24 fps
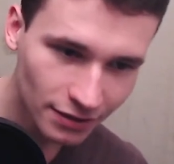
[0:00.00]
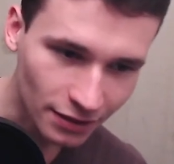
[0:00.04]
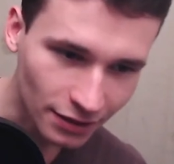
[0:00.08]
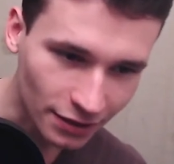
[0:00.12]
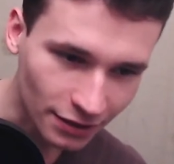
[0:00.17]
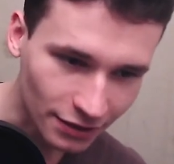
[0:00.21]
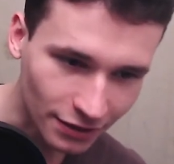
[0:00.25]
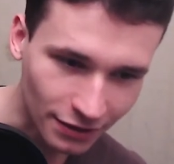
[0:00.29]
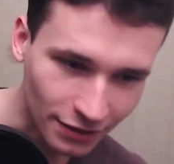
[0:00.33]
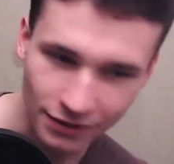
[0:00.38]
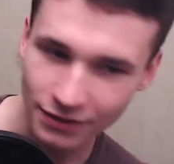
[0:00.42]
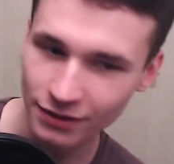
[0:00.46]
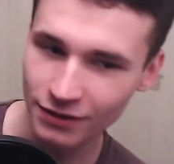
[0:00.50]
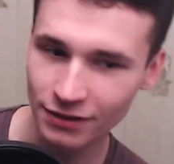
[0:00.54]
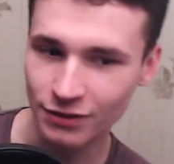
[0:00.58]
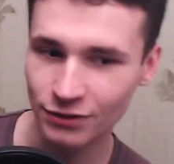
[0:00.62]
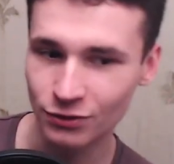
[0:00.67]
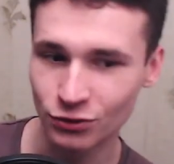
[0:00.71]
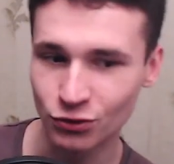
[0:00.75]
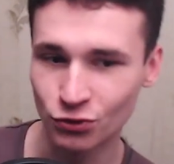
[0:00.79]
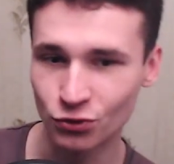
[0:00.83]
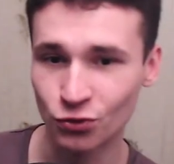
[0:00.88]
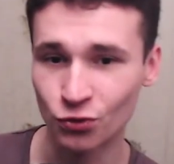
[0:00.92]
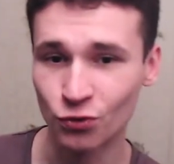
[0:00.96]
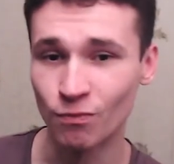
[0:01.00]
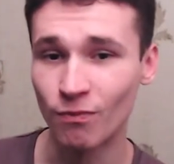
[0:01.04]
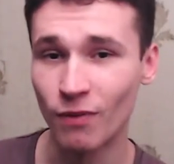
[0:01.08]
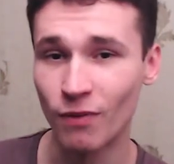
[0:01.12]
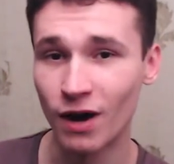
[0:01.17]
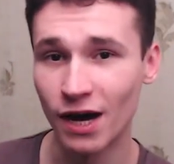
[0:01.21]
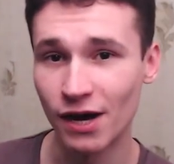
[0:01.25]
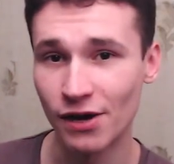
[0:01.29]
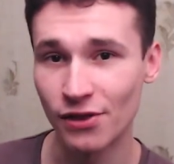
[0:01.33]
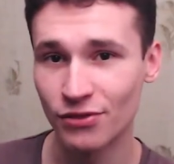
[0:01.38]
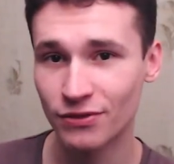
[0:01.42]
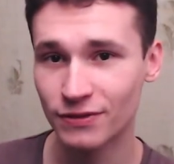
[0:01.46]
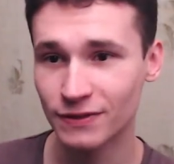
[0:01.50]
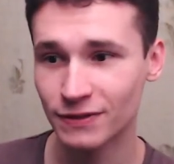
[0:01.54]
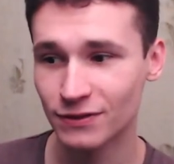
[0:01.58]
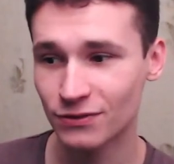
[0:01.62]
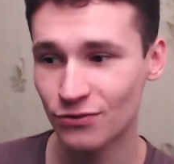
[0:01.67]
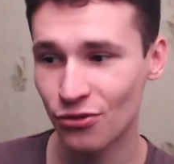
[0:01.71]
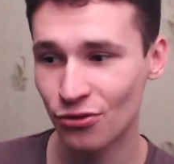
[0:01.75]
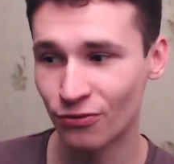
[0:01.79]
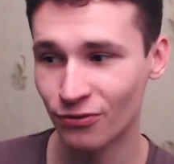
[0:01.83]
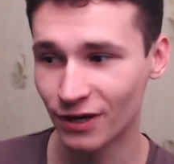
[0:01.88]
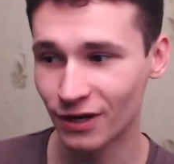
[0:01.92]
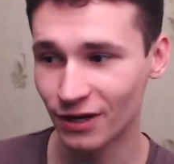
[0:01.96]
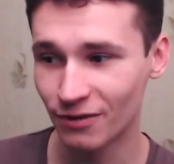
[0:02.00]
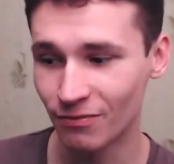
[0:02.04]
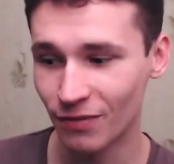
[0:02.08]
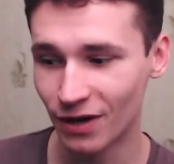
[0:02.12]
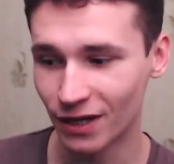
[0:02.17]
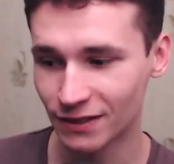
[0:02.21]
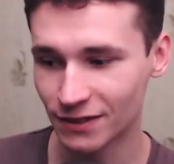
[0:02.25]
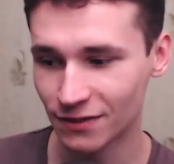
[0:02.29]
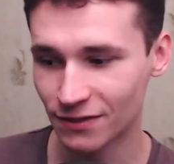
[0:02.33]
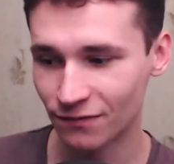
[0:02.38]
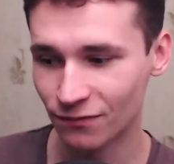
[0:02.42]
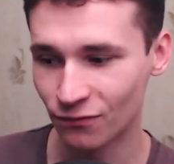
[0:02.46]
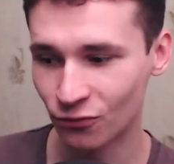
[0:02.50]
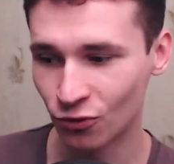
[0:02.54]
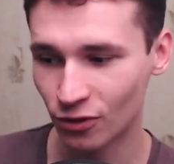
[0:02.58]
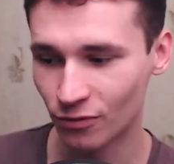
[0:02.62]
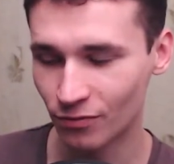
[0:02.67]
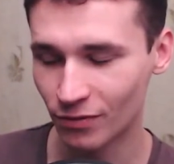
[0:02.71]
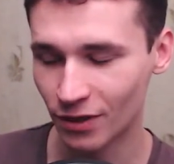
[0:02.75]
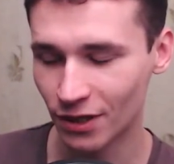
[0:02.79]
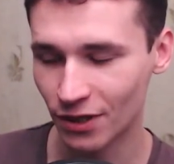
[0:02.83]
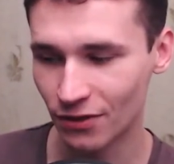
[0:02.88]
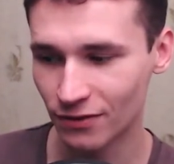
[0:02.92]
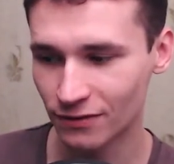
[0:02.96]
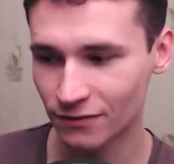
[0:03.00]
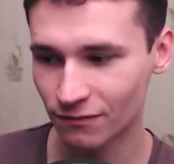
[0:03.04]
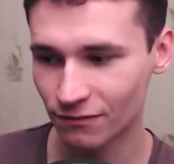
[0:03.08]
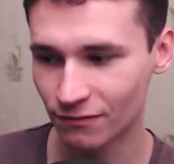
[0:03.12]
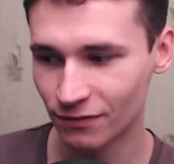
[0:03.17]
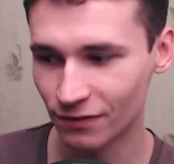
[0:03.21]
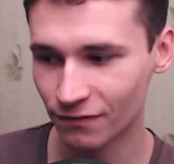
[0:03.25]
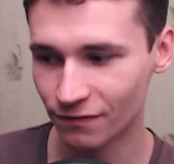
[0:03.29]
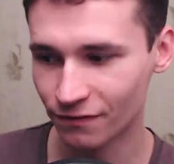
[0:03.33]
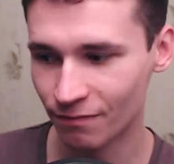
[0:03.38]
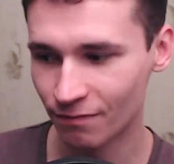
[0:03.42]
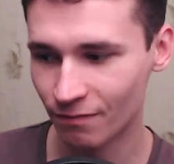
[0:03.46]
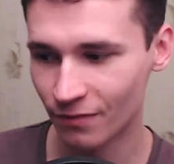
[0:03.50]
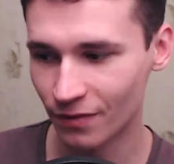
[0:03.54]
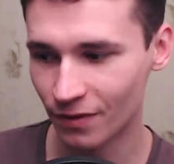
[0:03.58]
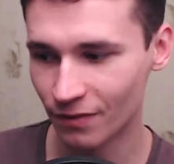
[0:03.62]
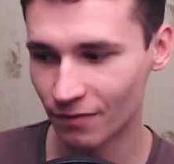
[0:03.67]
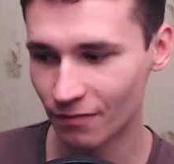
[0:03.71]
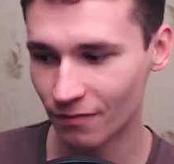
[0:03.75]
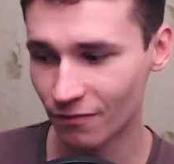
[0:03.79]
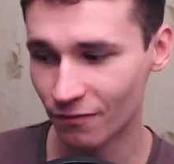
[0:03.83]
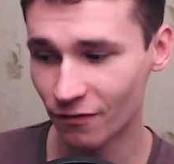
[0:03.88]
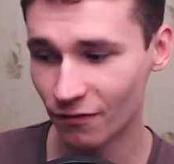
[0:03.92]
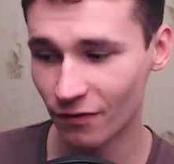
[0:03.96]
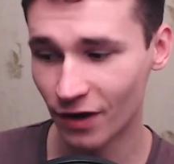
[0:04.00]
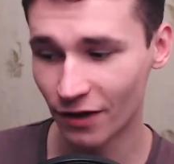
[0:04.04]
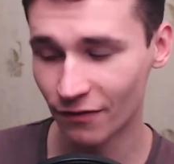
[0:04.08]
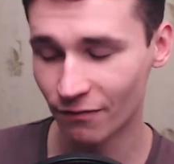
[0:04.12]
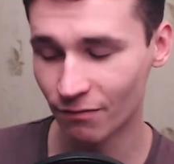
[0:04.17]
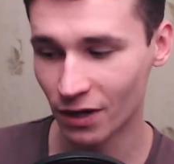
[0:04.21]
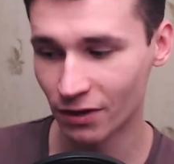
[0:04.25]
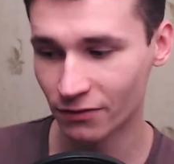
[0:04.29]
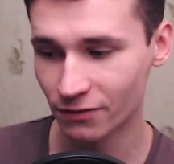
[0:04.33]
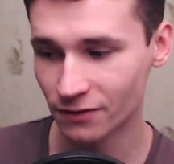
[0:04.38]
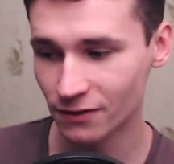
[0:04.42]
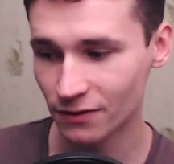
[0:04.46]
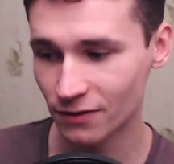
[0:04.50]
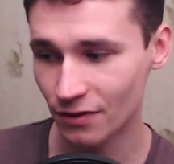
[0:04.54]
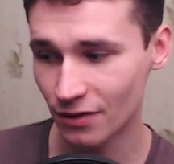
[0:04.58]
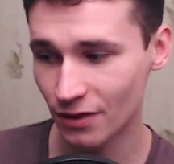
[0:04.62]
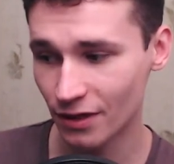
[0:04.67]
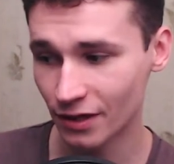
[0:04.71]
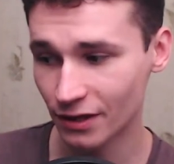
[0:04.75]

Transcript: in two months, three months, four months, fifth five months.